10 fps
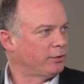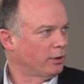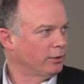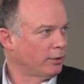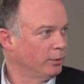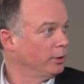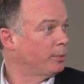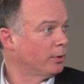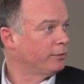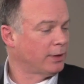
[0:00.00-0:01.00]
are really
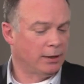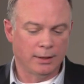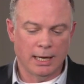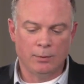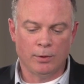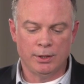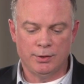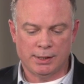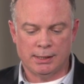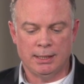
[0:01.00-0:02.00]
profound. And when you
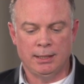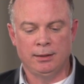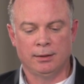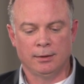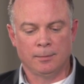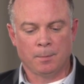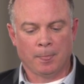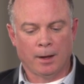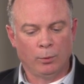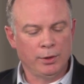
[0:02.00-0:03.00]
see
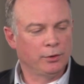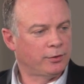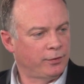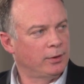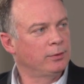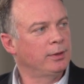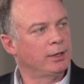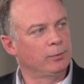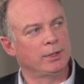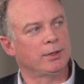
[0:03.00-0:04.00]
a Windows Phone
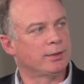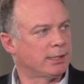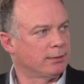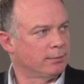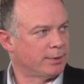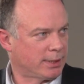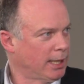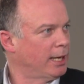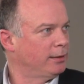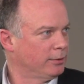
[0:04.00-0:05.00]
and a Windows
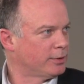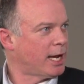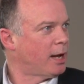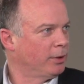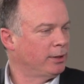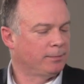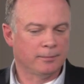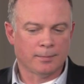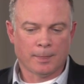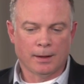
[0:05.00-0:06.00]
Slate or tablet,
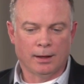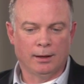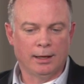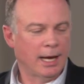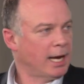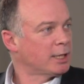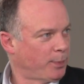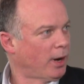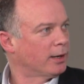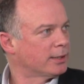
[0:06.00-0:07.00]
an
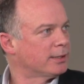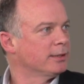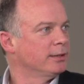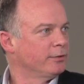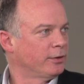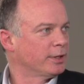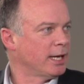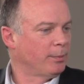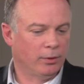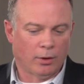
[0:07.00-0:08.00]
Xbox, for
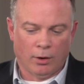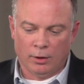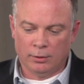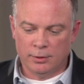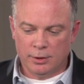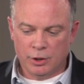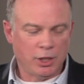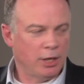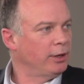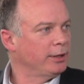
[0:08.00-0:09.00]
example, all
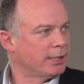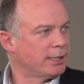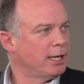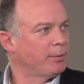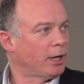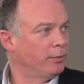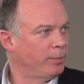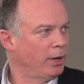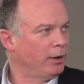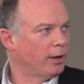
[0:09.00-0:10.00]
sharing the same kind of
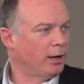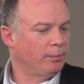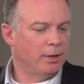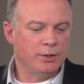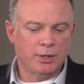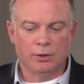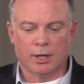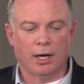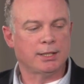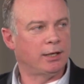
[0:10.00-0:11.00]
paradigm, and you see your
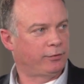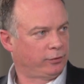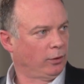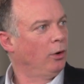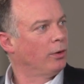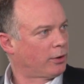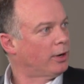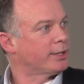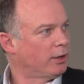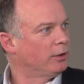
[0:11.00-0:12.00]
content flow
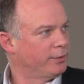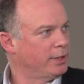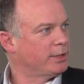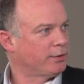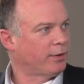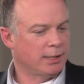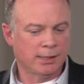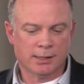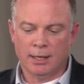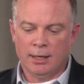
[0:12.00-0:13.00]
across all of these
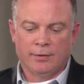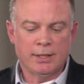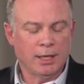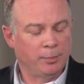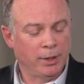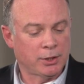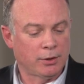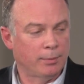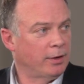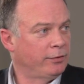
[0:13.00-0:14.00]
devices. If I take a picture
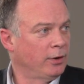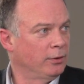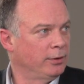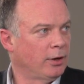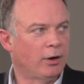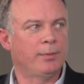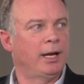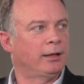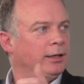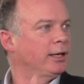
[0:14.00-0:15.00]
on my phone, it
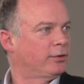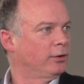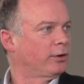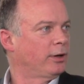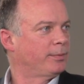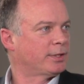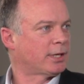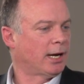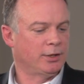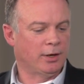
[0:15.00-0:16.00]
automatically gets loaded up to
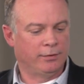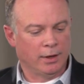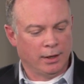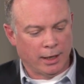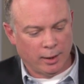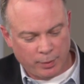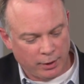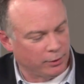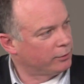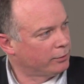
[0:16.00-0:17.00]
SkyDrive and
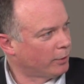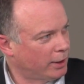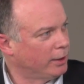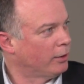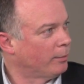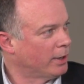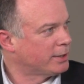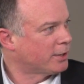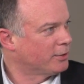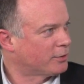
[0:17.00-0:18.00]
appears right here on my
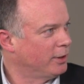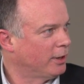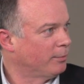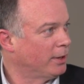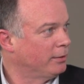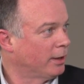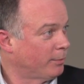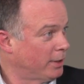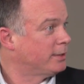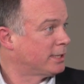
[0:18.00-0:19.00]
start screen on my
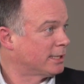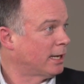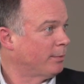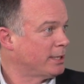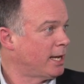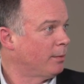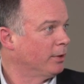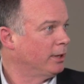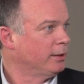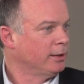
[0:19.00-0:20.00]
mm-hmm. on my
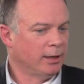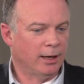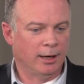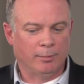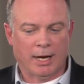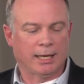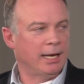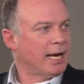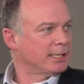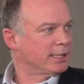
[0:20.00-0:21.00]
tablet. I can
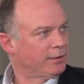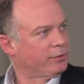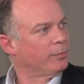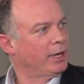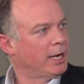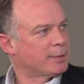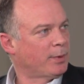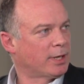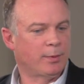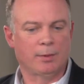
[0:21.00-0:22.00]
access it from my
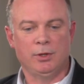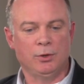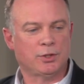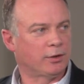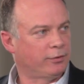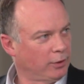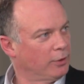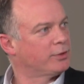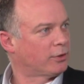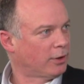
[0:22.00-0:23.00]
Xbox. My music
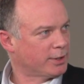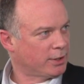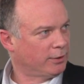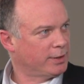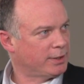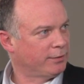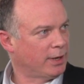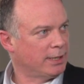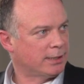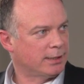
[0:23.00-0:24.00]
flows across all of these
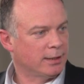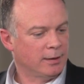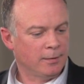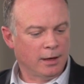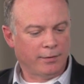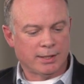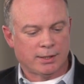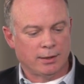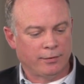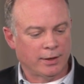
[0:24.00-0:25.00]
devices. Right.
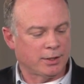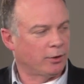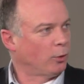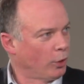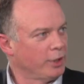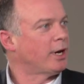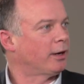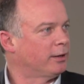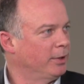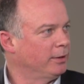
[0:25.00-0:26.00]
If I start a Word
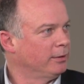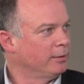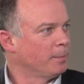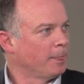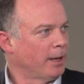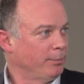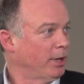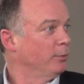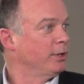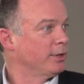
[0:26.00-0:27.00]
document on
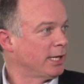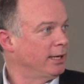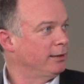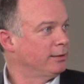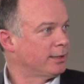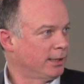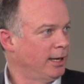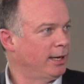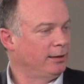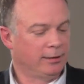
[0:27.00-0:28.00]
my Windows 8
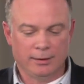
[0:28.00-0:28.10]
Slate,